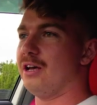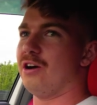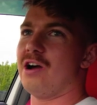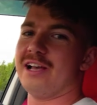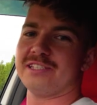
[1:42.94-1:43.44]

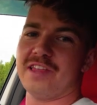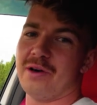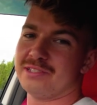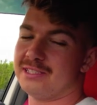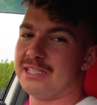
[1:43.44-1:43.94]
All right, so that
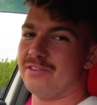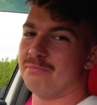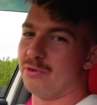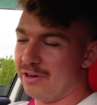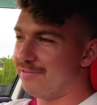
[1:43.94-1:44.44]
was a
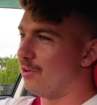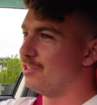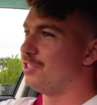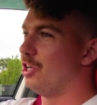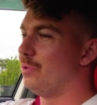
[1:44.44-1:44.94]

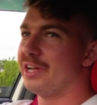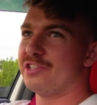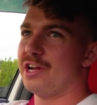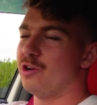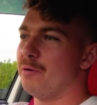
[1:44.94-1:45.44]
7.42. We're gonna
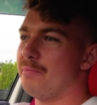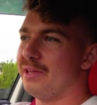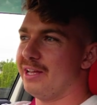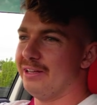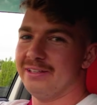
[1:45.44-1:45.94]
try to do a bit
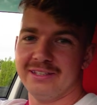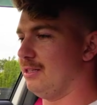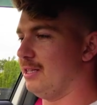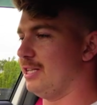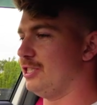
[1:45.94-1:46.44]
better.
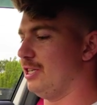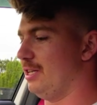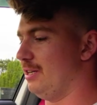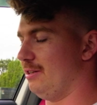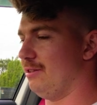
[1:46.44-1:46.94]
Clutch
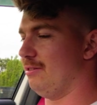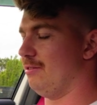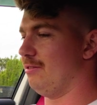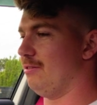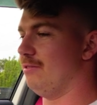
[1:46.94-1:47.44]
in,
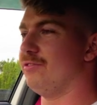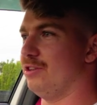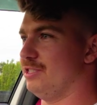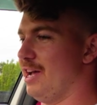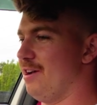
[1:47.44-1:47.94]

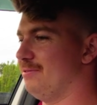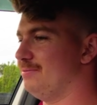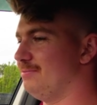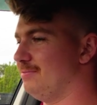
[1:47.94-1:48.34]
foot down.